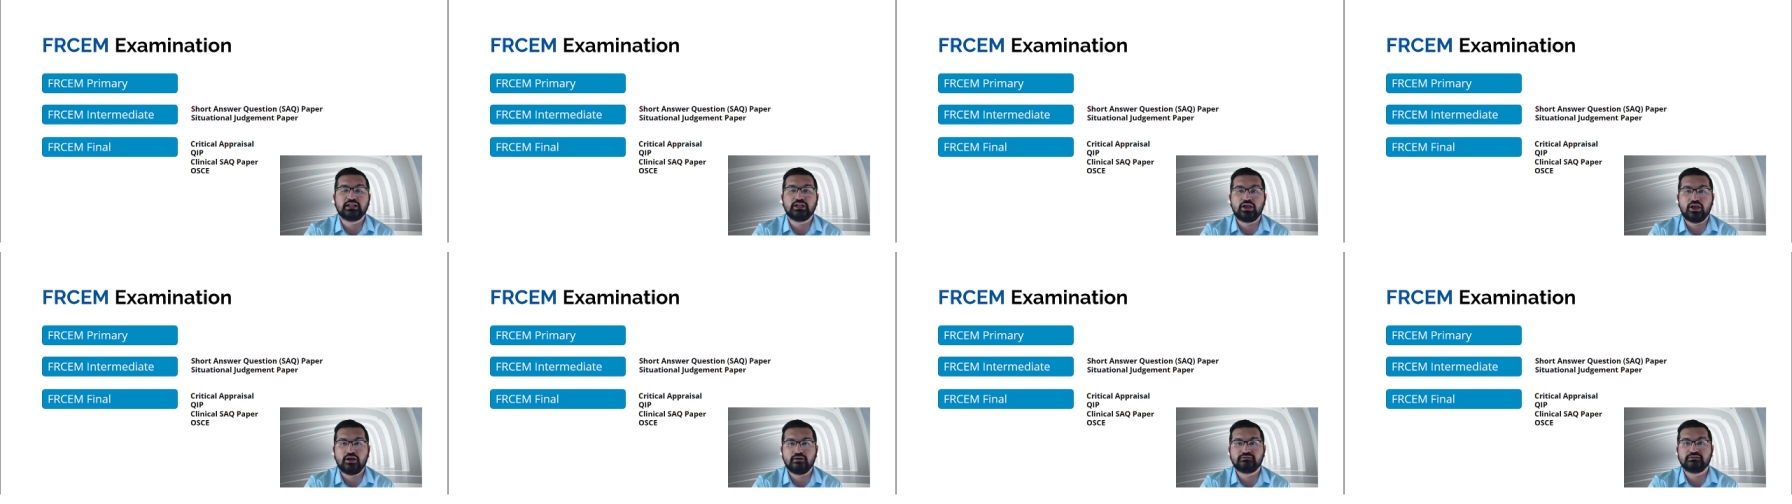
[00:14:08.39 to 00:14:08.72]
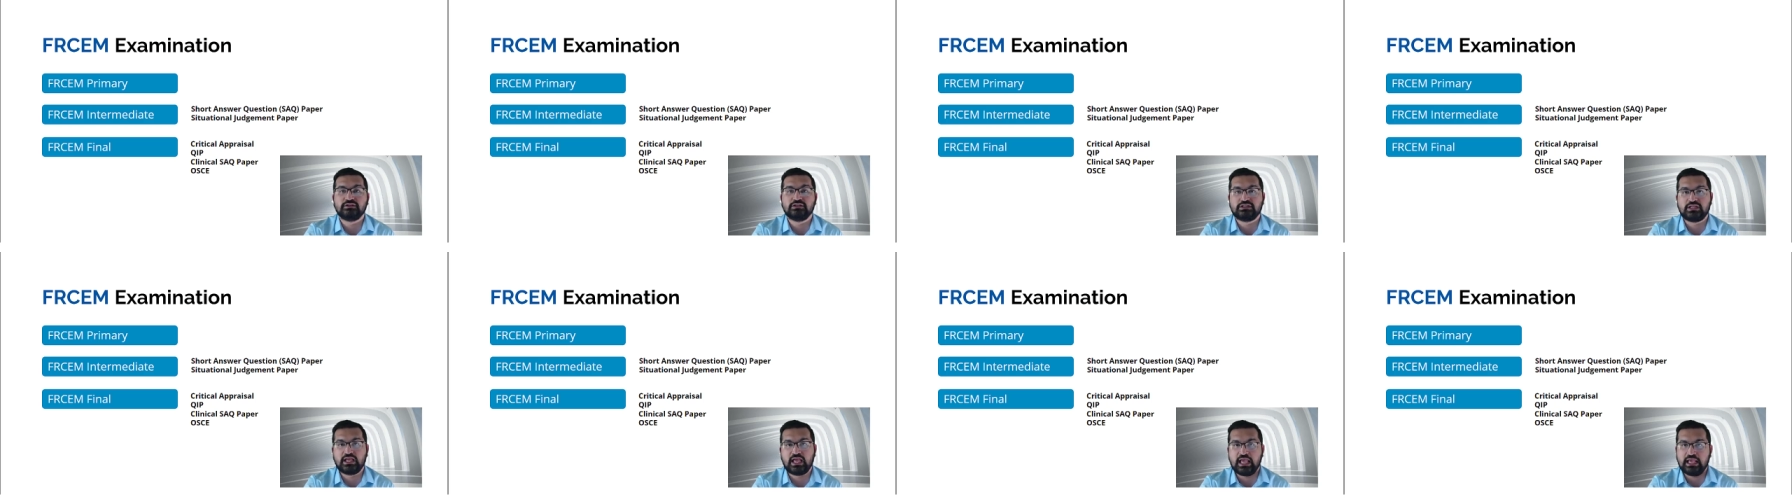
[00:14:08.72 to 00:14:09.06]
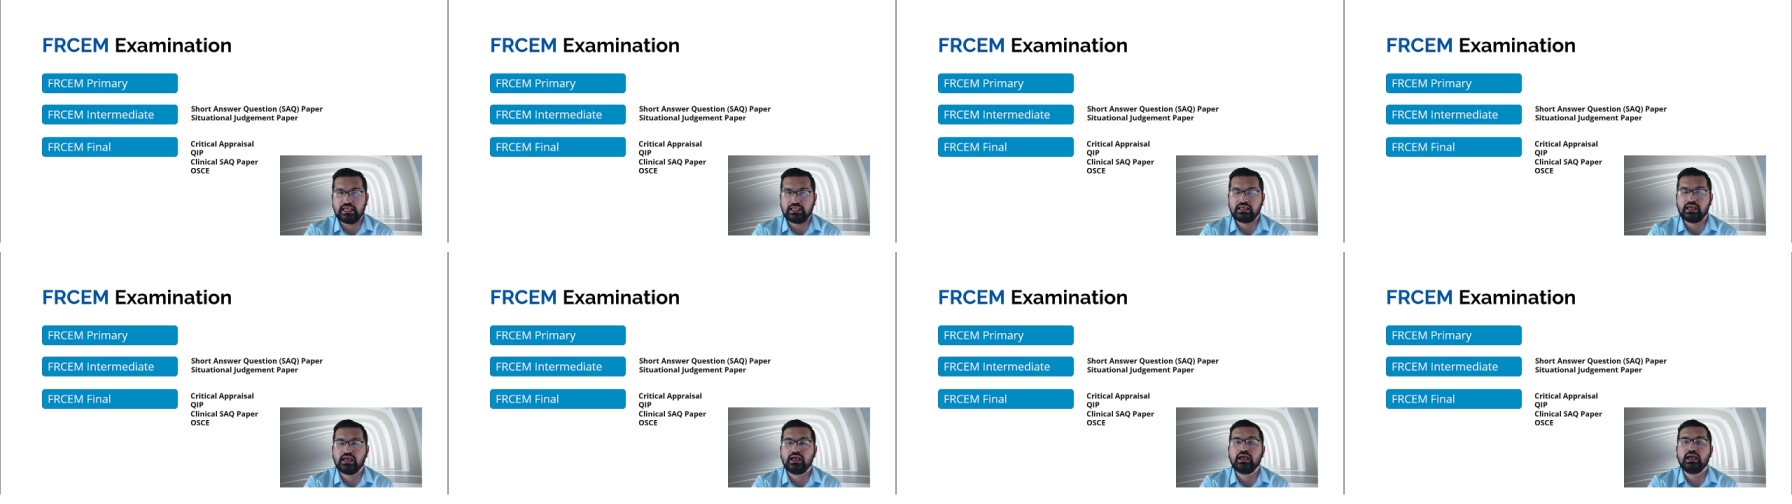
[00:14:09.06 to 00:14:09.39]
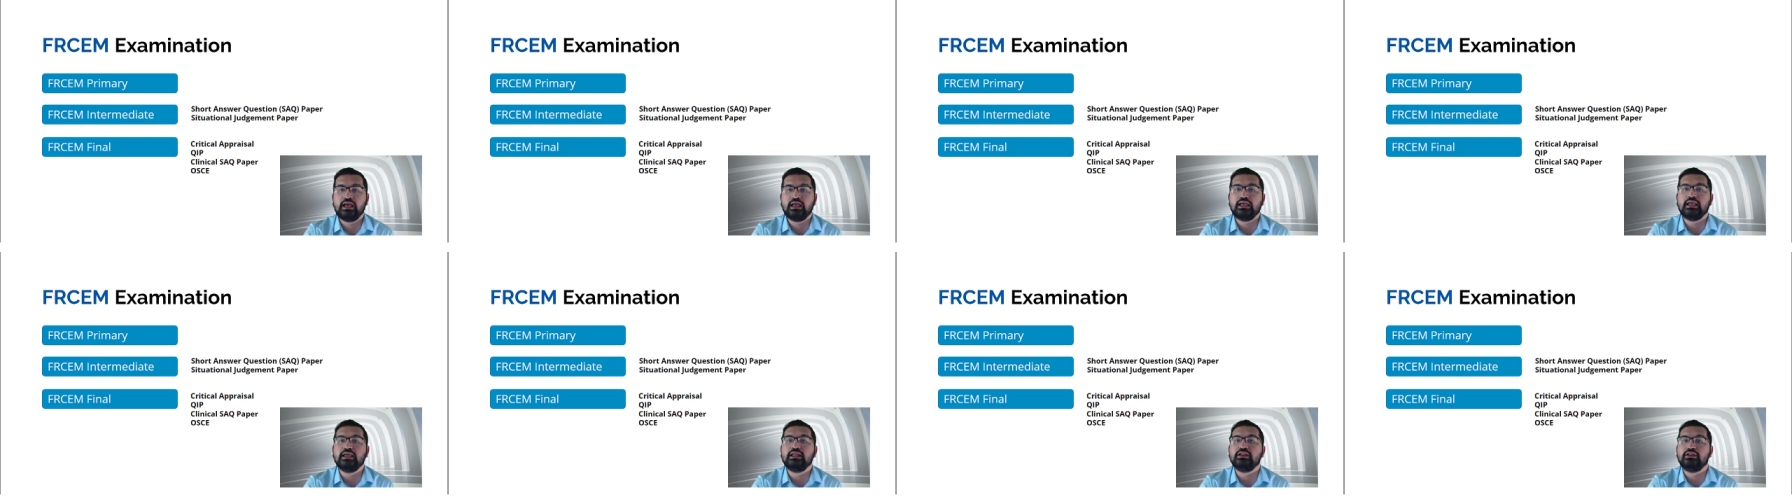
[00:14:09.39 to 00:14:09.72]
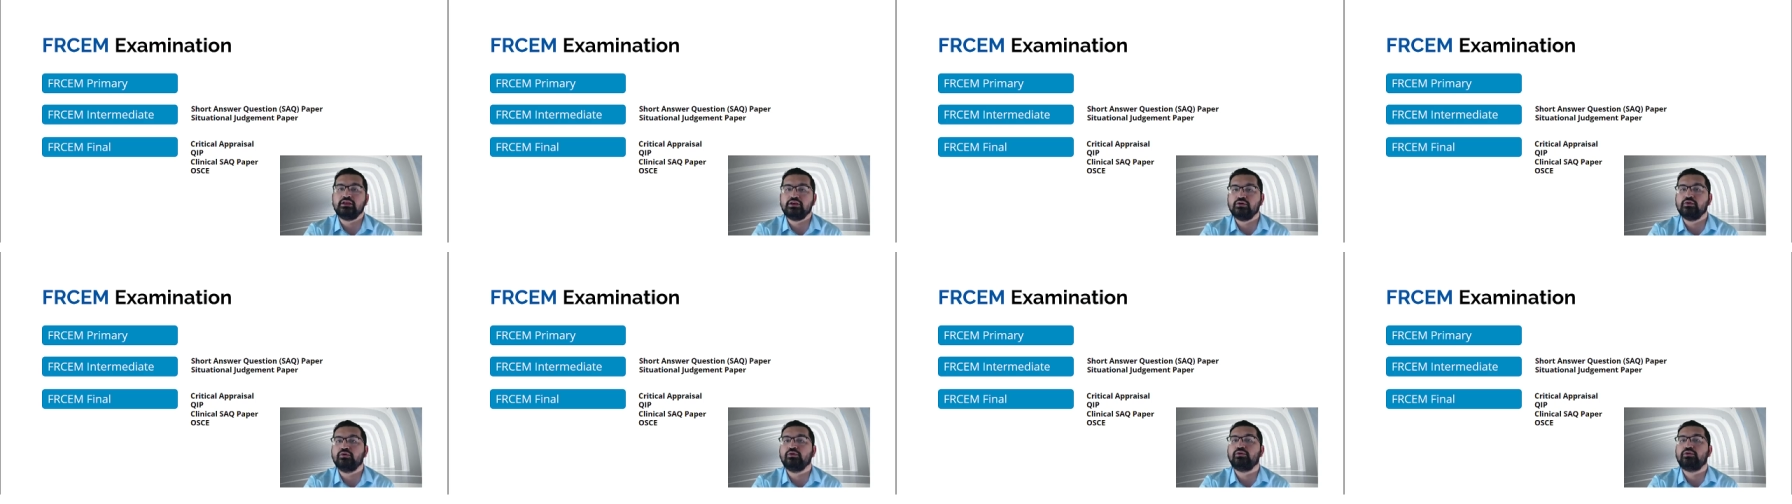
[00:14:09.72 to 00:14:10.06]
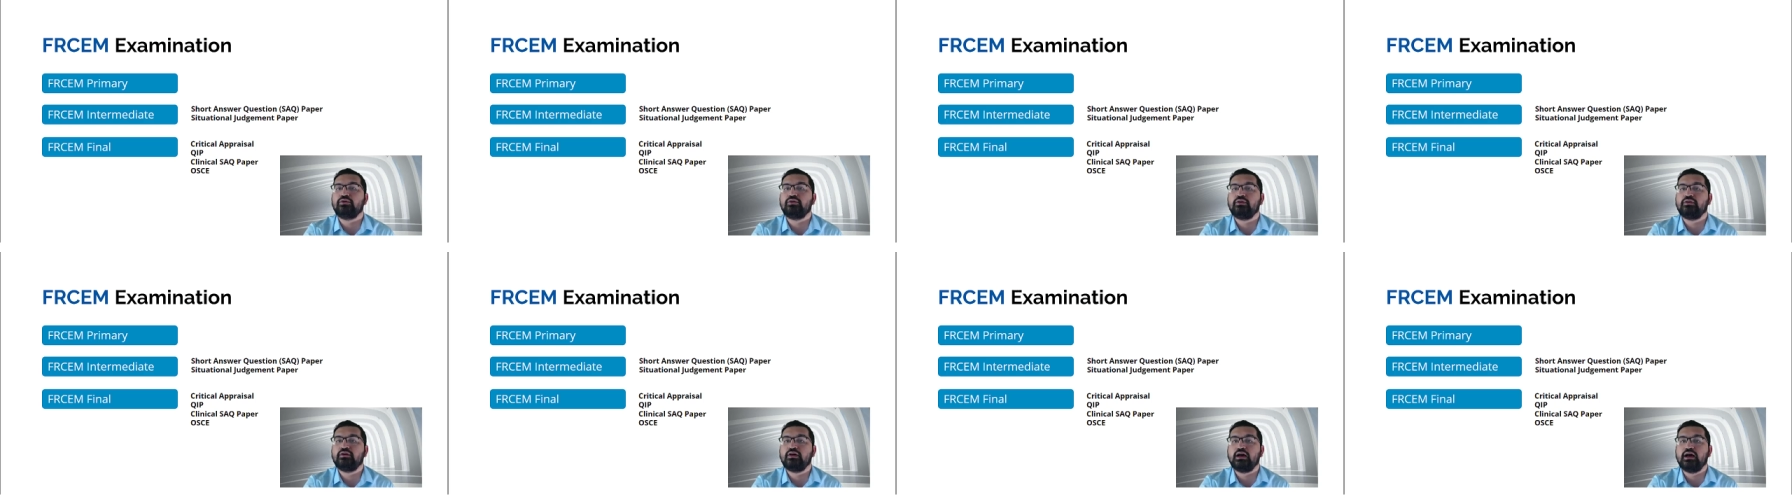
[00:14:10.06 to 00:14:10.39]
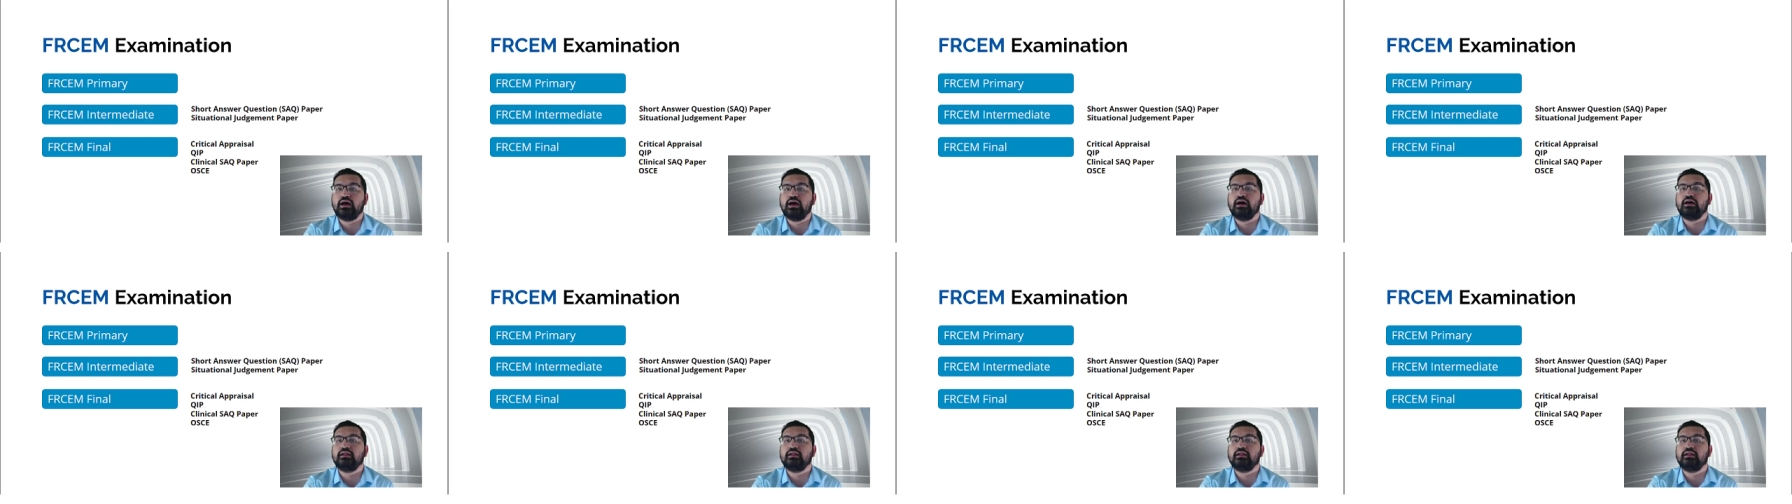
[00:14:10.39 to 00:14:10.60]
you have to take in your uh,